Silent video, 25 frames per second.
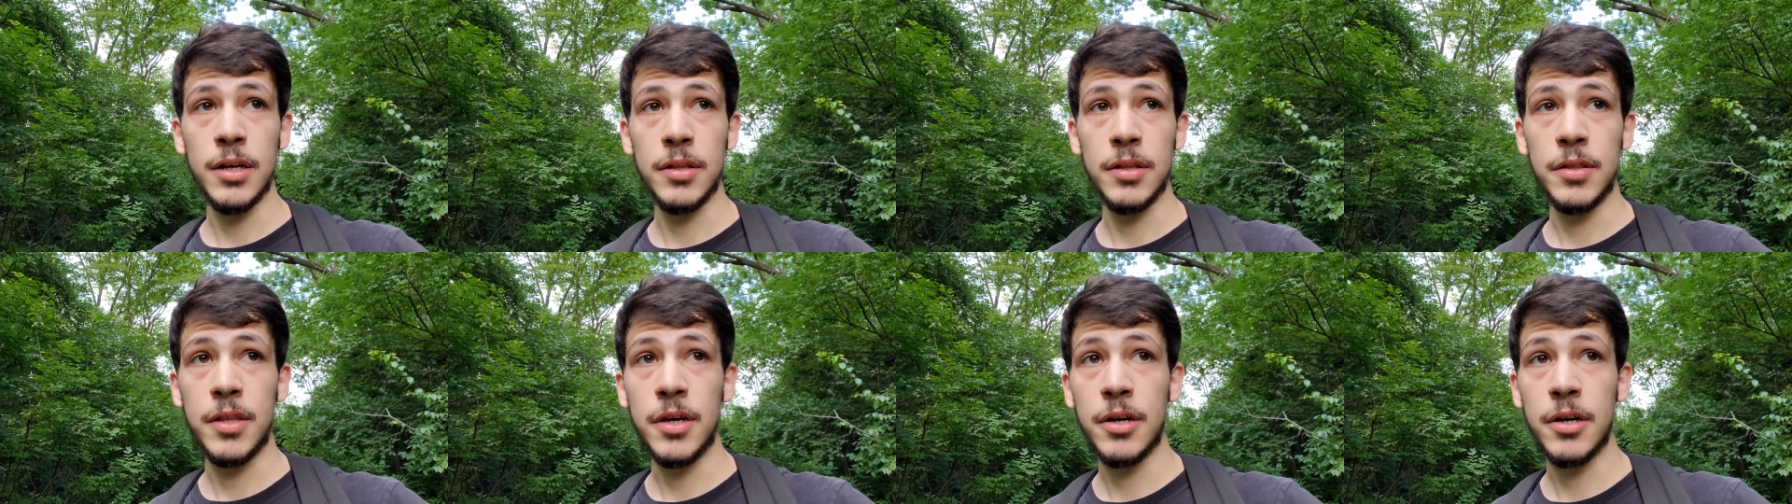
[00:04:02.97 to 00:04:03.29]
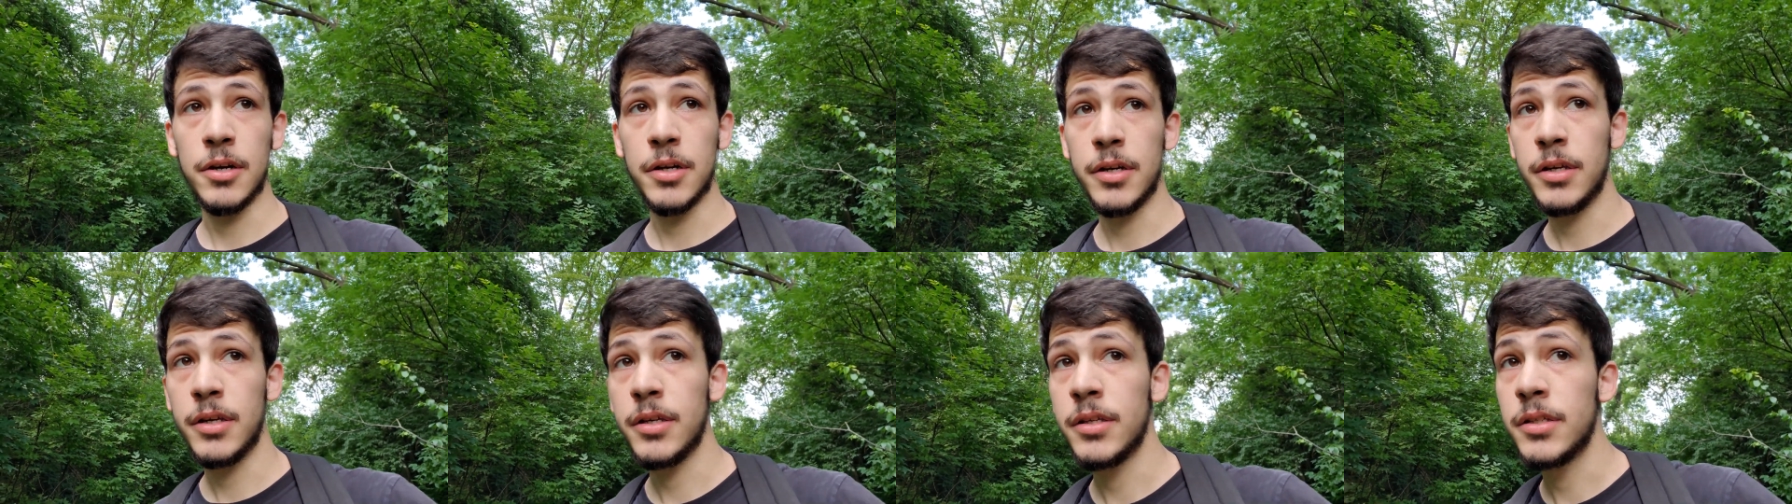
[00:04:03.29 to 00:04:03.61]

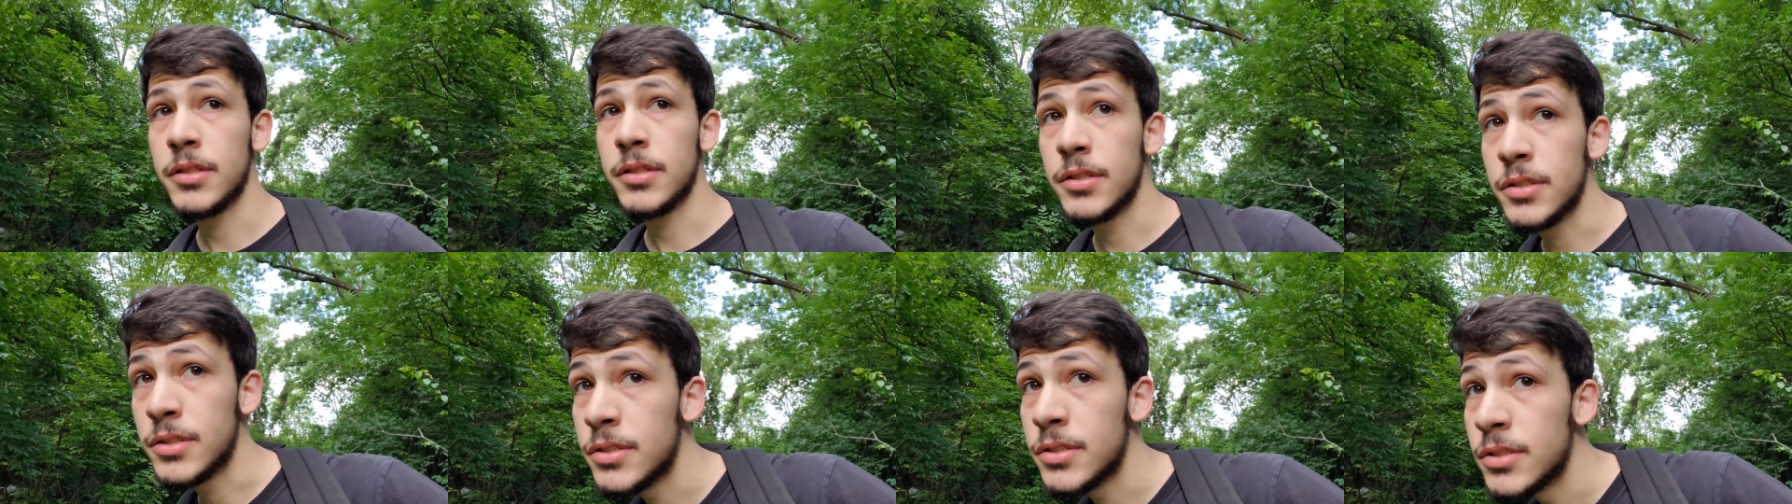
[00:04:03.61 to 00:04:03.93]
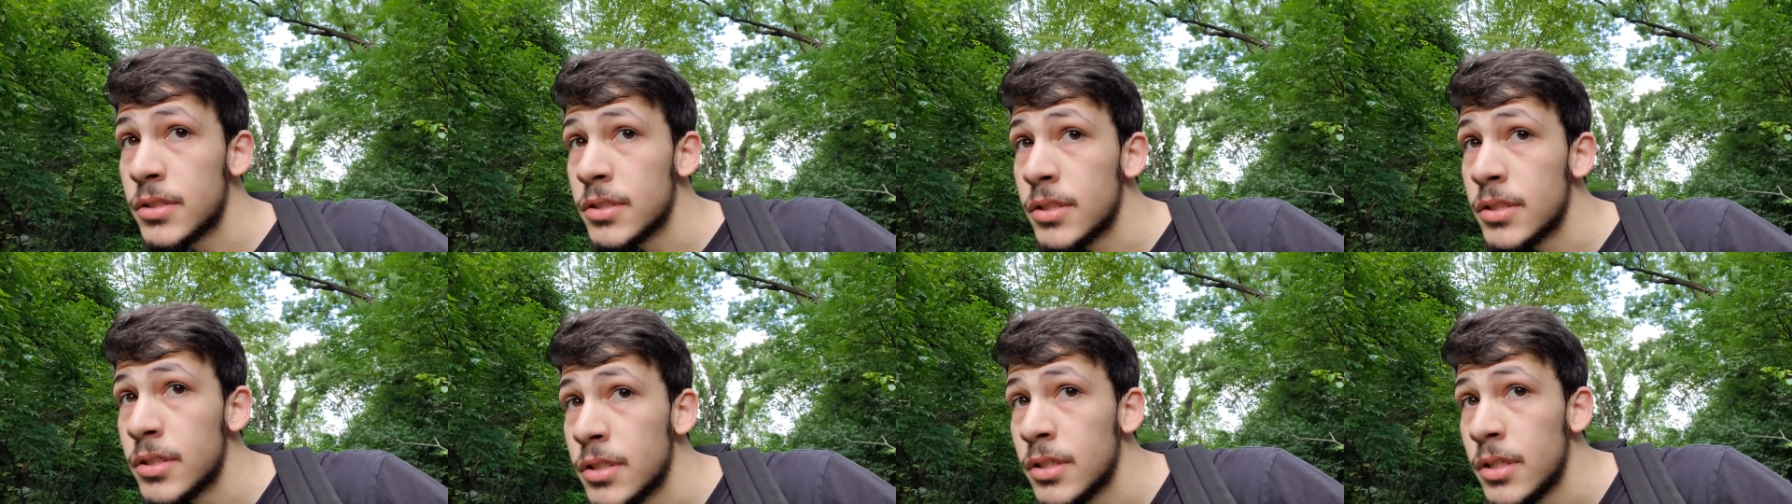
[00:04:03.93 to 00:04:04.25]
There
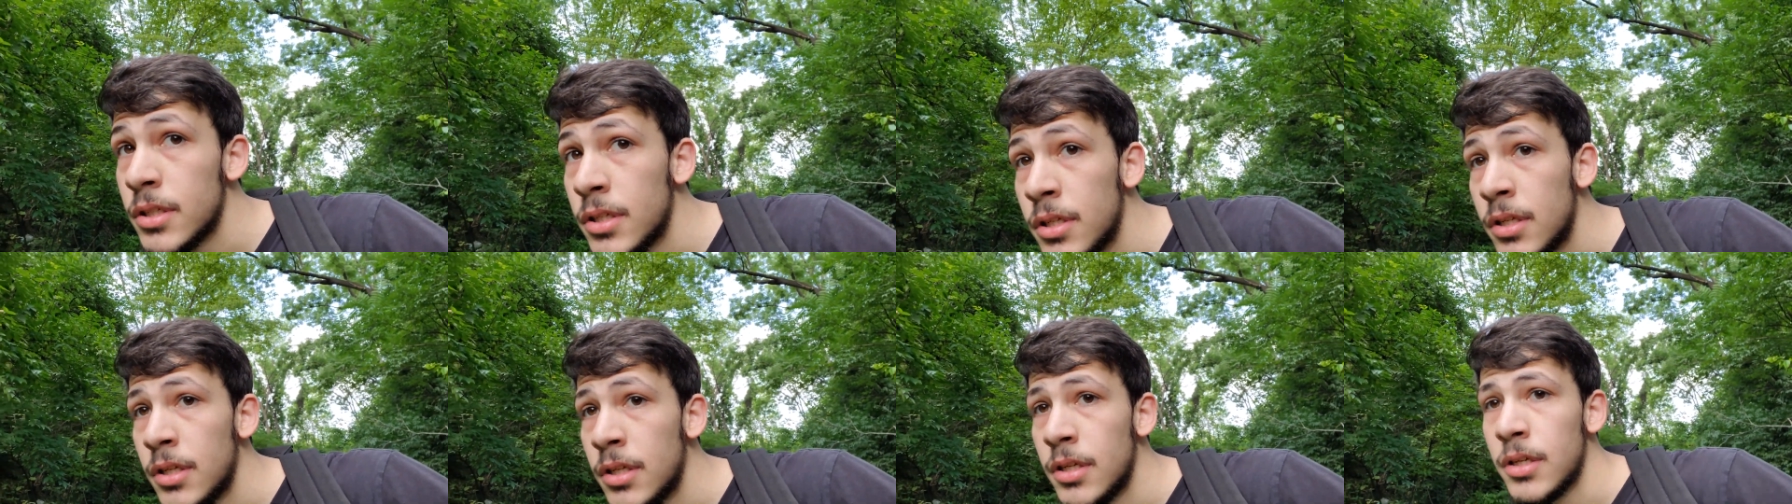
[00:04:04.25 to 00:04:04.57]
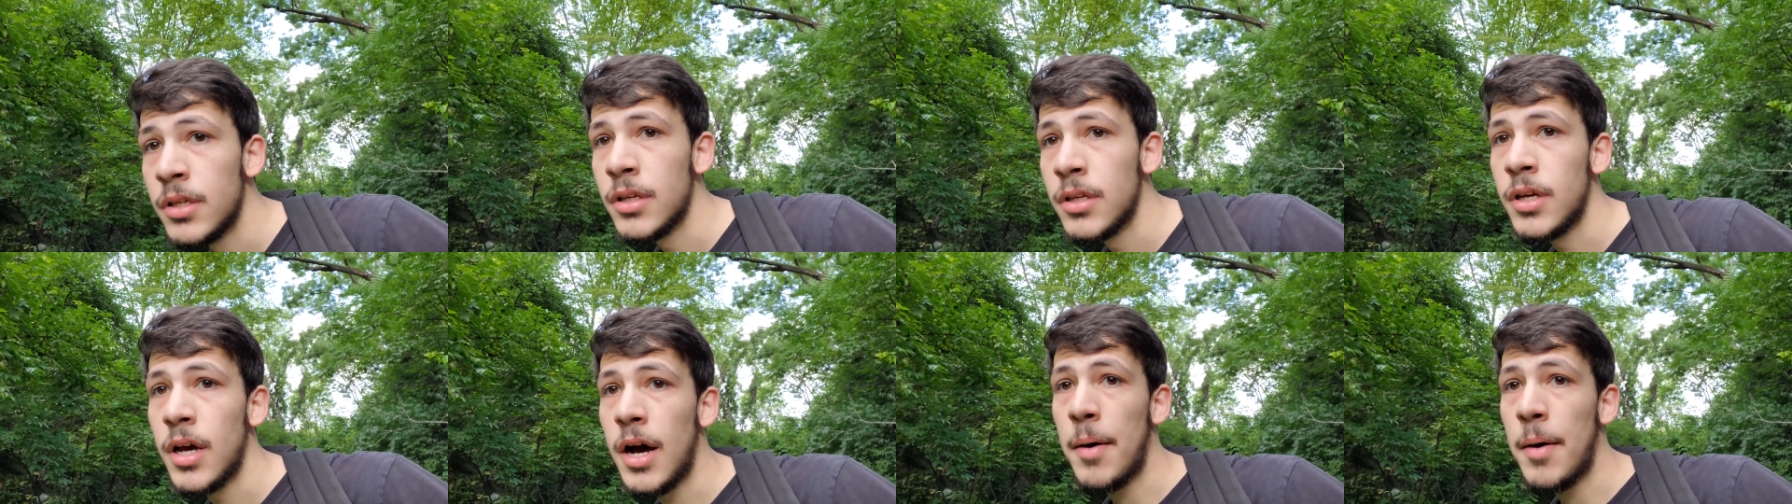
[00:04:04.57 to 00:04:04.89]
is
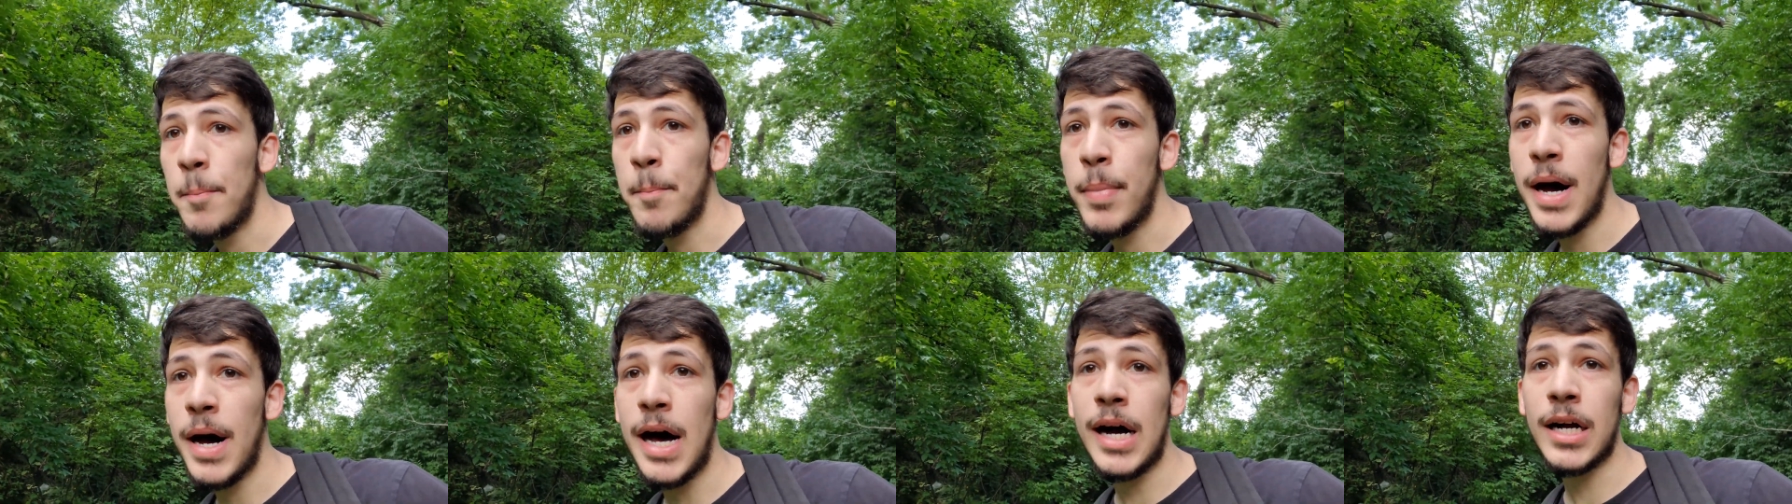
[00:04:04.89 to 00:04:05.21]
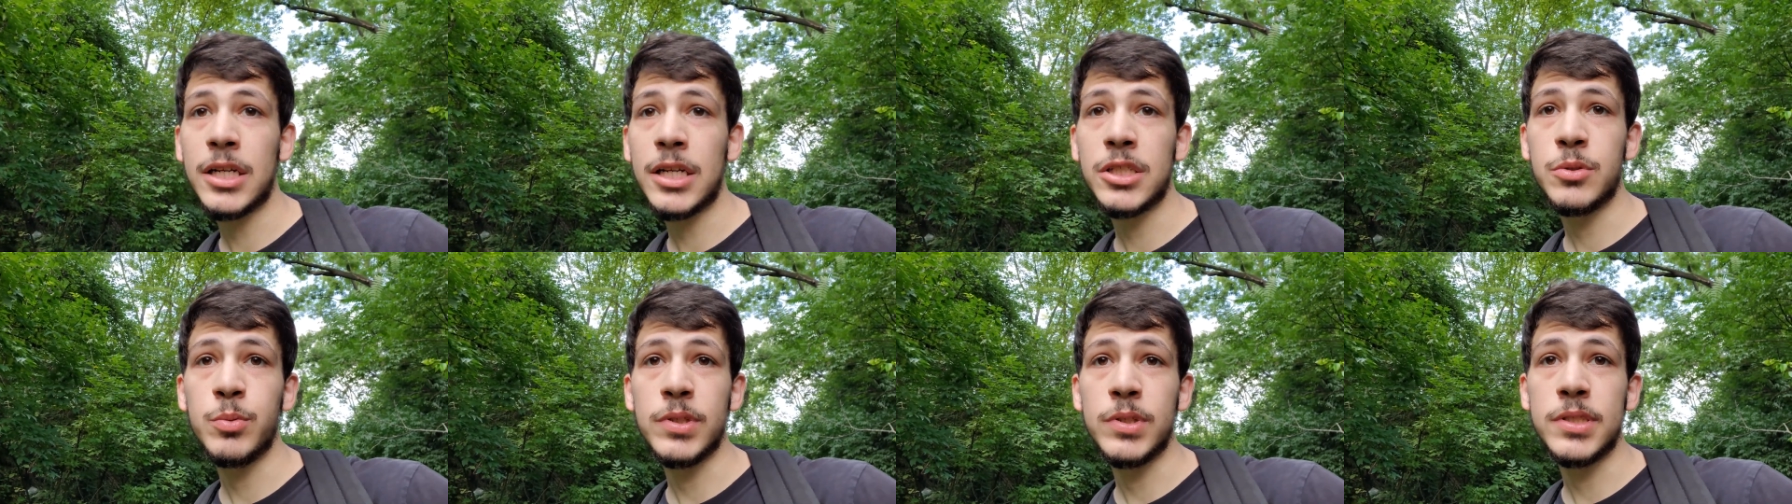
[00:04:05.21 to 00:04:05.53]
a
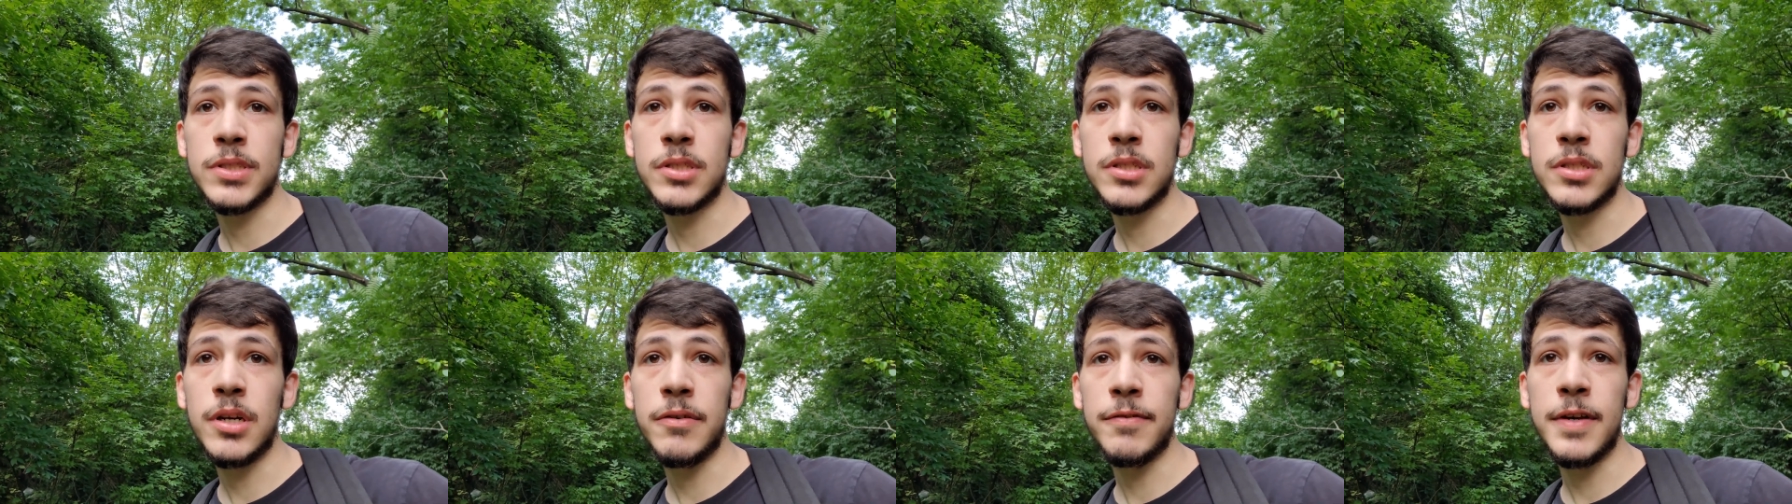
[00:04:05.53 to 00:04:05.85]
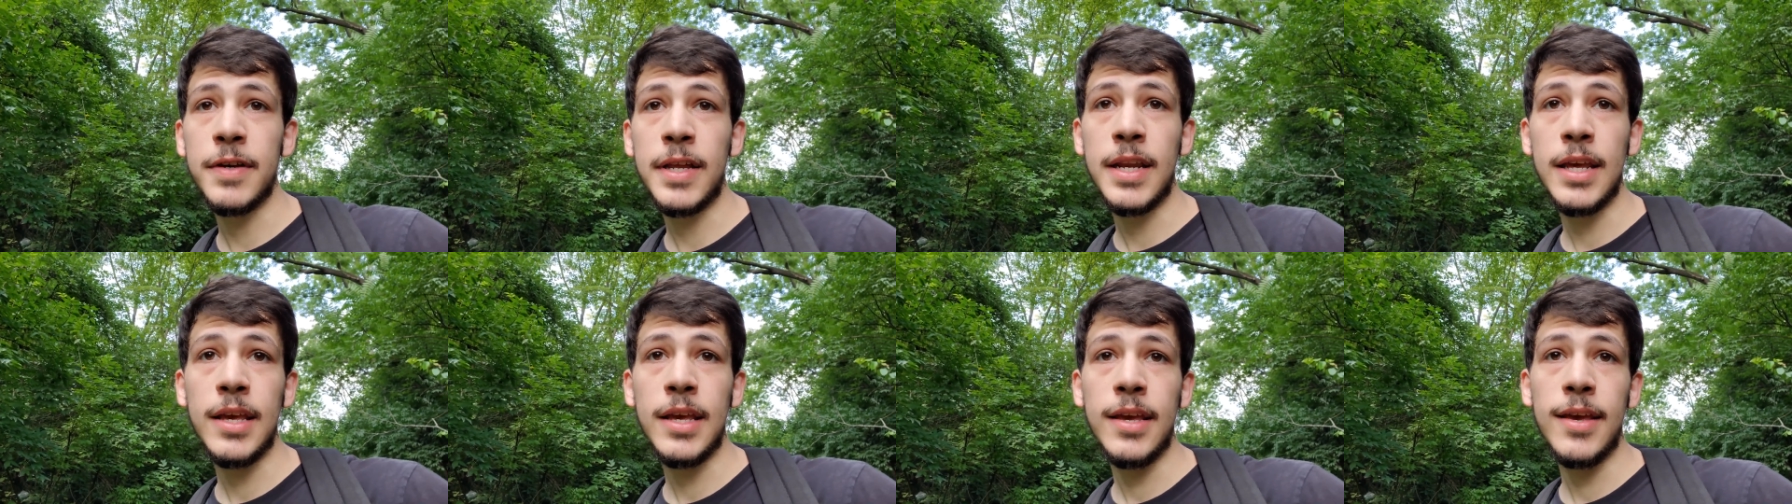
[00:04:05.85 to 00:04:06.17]
box with stuff
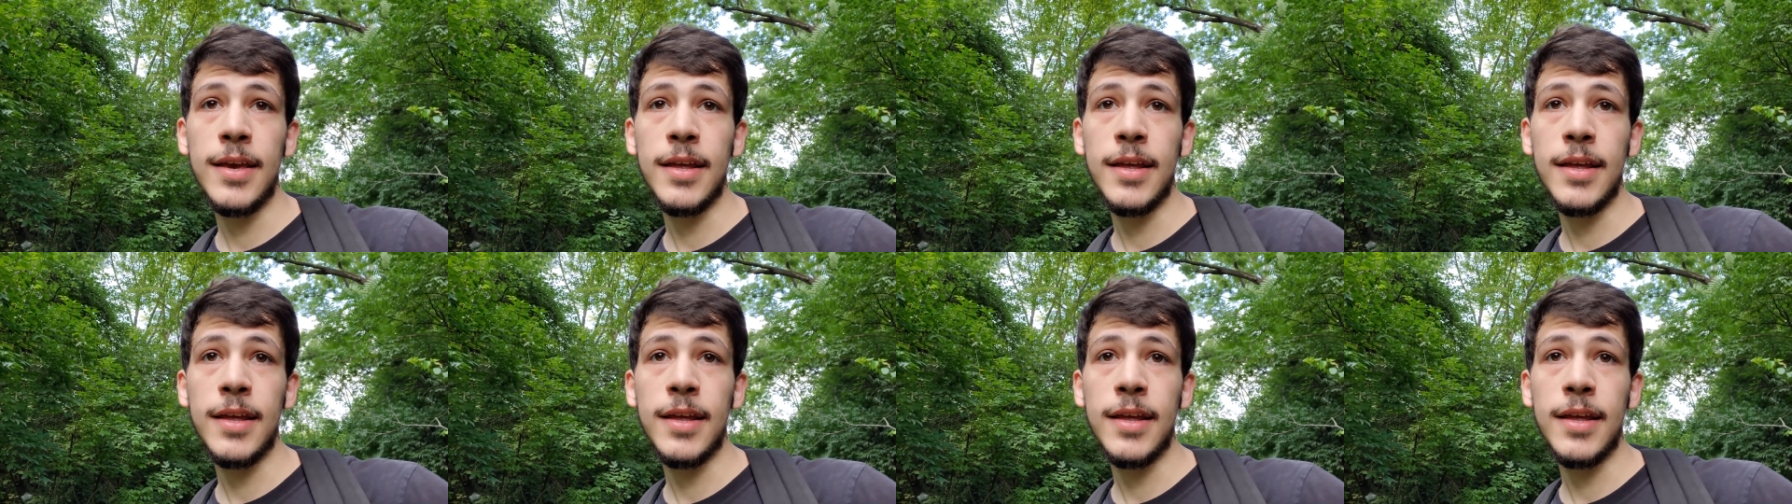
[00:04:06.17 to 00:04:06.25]
in it